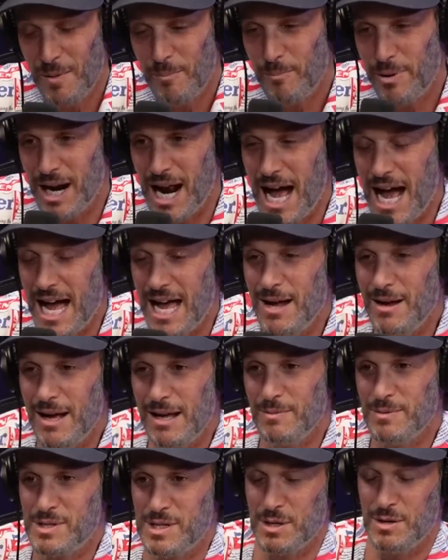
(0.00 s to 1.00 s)
but I
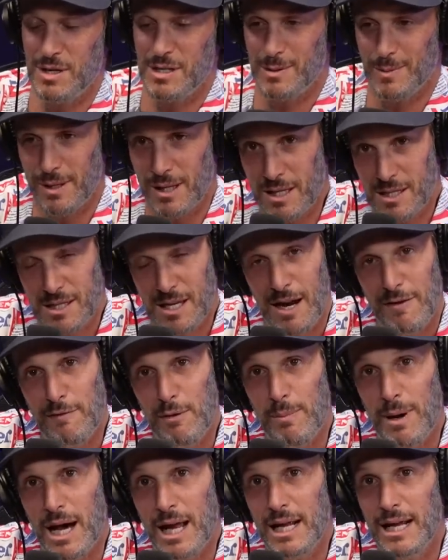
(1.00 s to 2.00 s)
am serious about this.
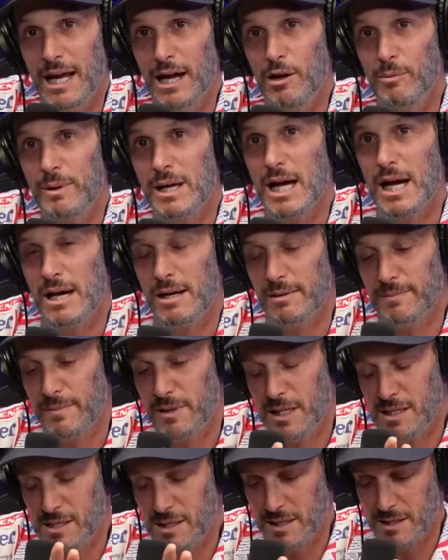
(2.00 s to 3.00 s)
Everybody, help me out.
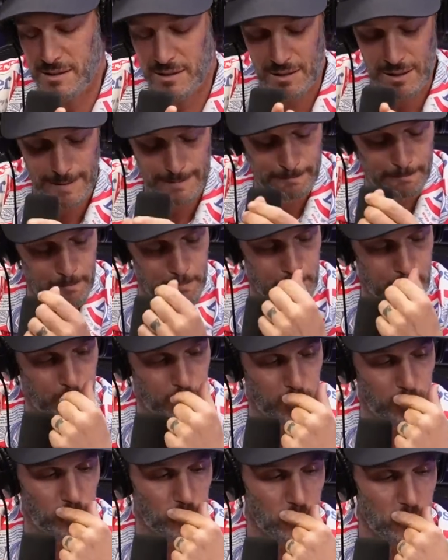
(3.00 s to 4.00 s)
That's listening
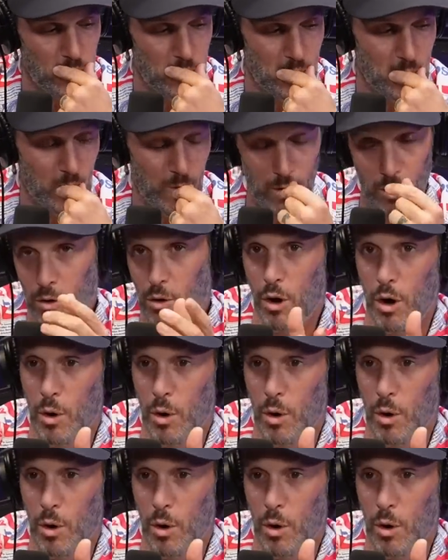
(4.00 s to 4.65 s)
or don't.